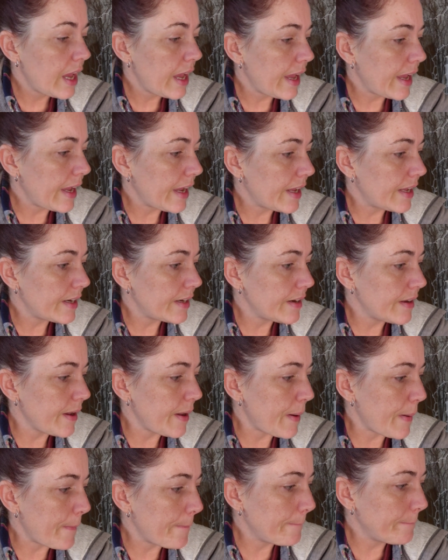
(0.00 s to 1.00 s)
And
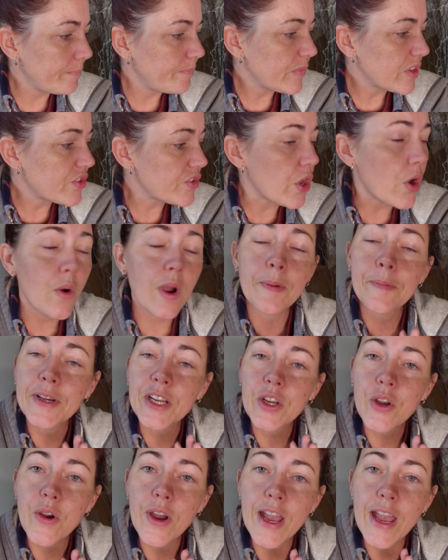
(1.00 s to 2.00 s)
so I'm going
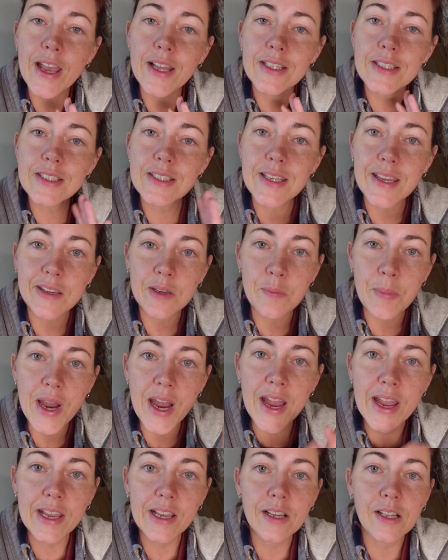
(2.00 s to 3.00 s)
to go ahead and say
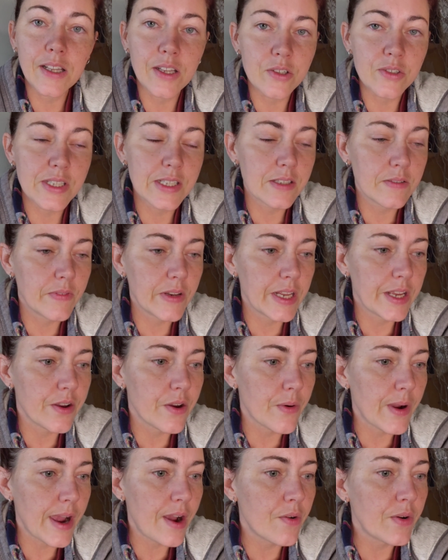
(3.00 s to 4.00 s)
goodbye, close this
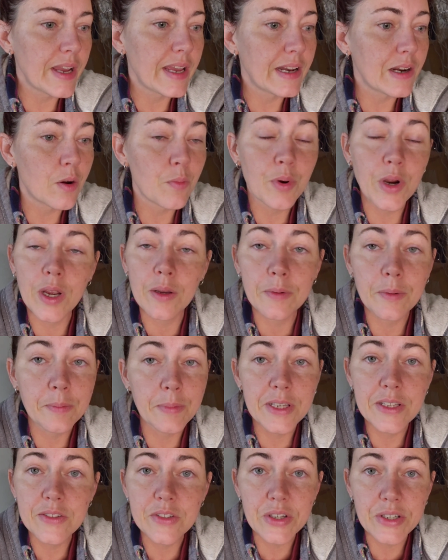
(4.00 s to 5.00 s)
video out, and I'll
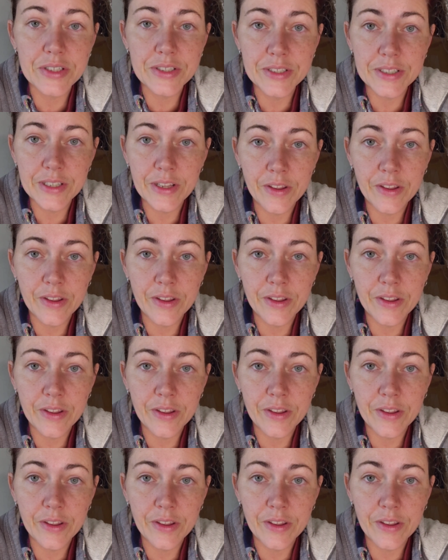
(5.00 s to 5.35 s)
probably start